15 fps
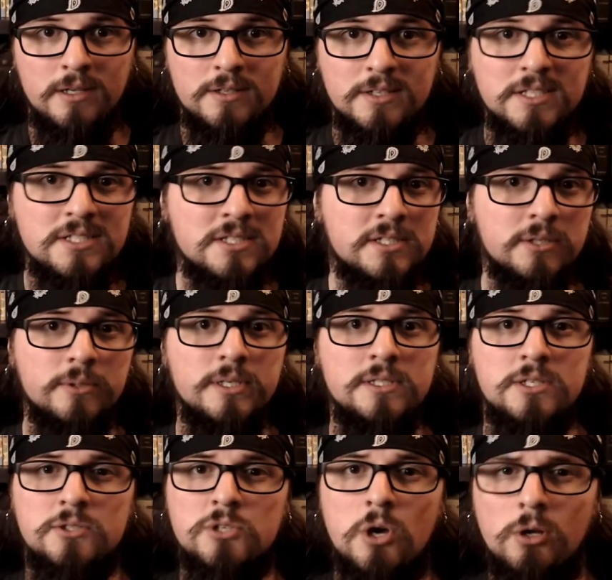This series
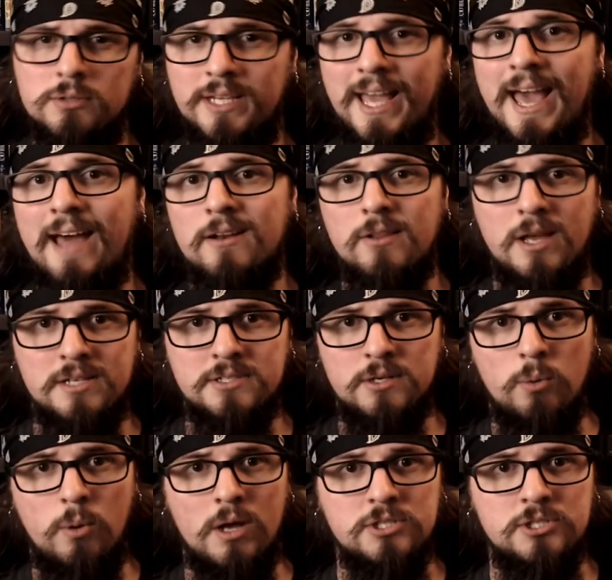is called Catalyzing
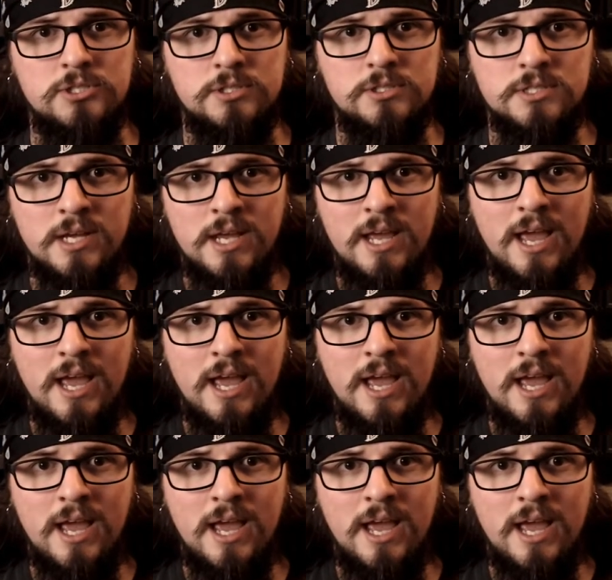Questions,